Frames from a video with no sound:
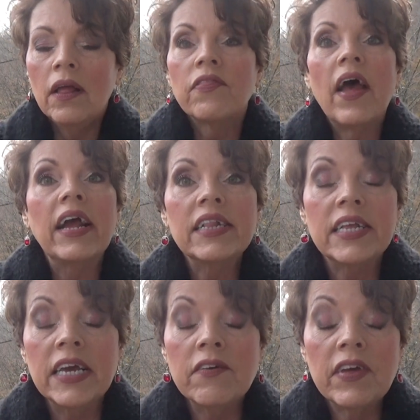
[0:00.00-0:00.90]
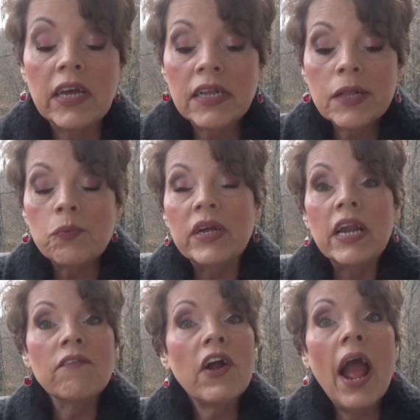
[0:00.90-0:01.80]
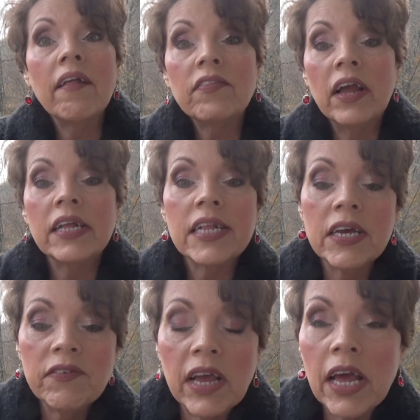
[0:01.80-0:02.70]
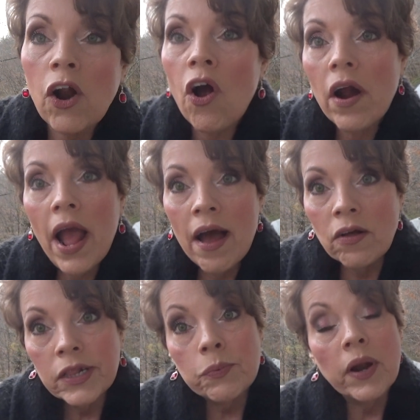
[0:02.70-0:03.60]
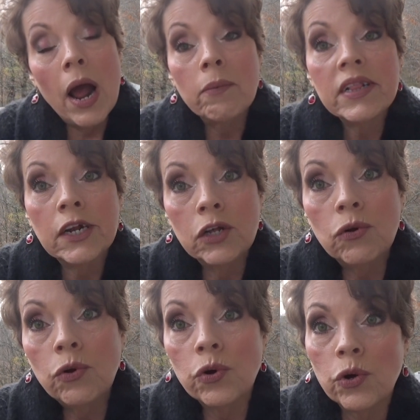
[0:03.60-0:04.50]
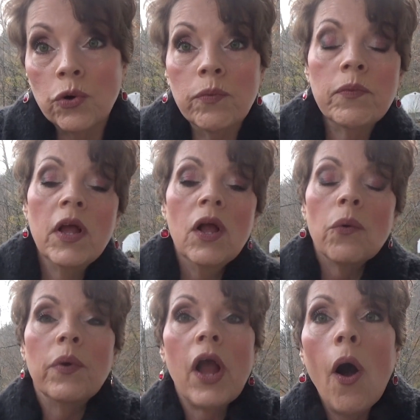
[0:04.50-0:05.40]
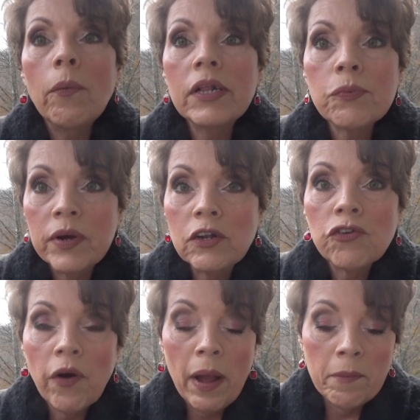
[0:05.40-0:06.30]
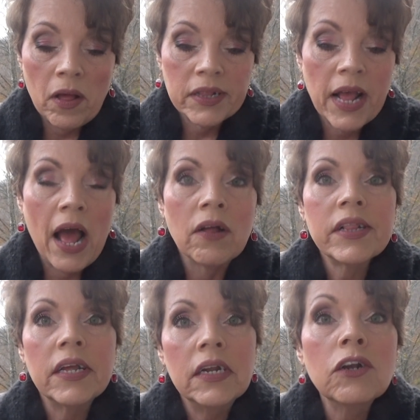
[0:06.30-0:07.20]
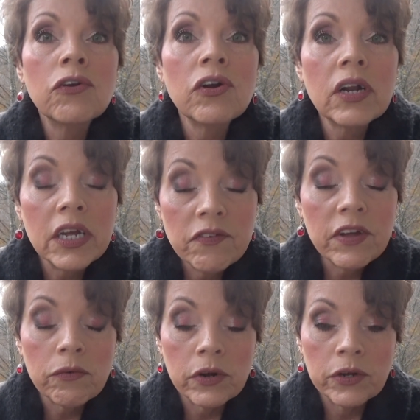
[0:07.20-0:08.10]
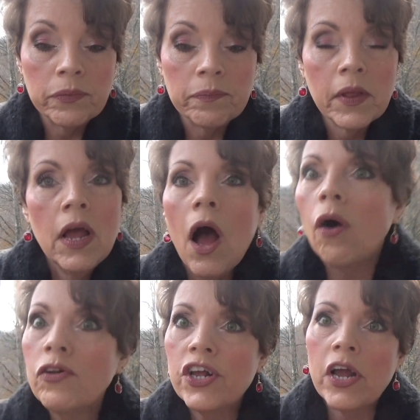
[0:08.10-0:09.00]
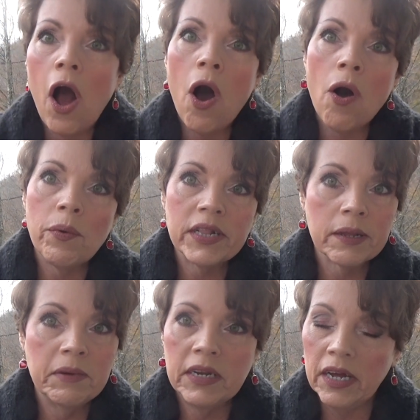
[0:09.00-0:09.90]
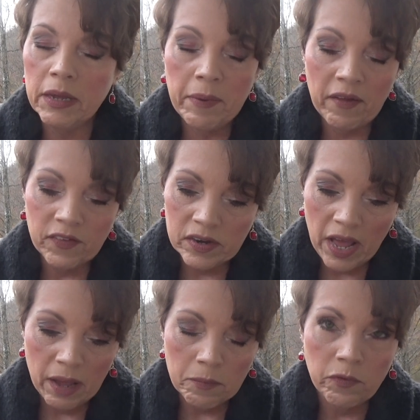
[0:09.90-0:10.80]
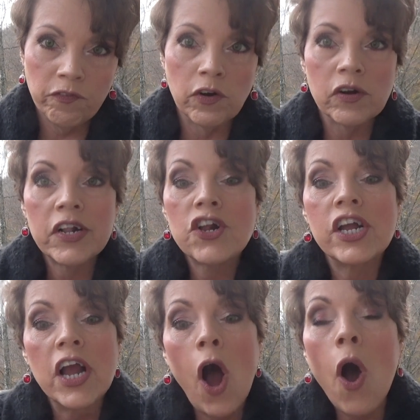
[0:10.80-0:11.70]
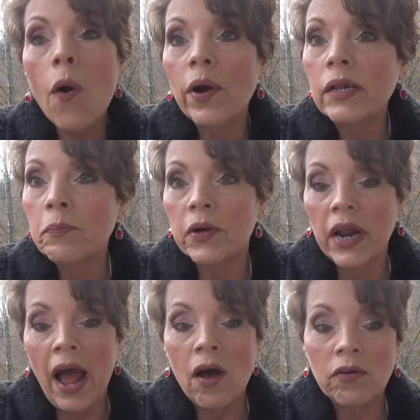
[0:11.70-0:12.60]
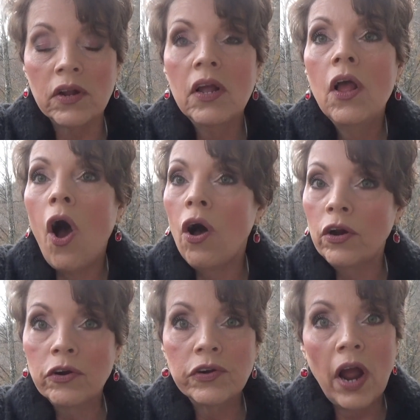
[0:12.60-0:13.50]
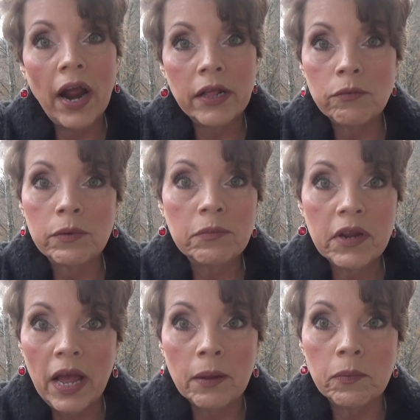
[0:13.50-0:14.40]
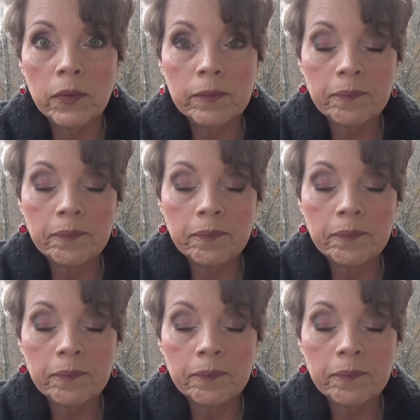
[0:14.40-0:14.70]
Thanksgivings. We never had Thanksgiving at our house when I was a little girl. We always went to Grandma's house, and in her living room, oh, she always, let me tell you about the table first. She always put out on her dining room table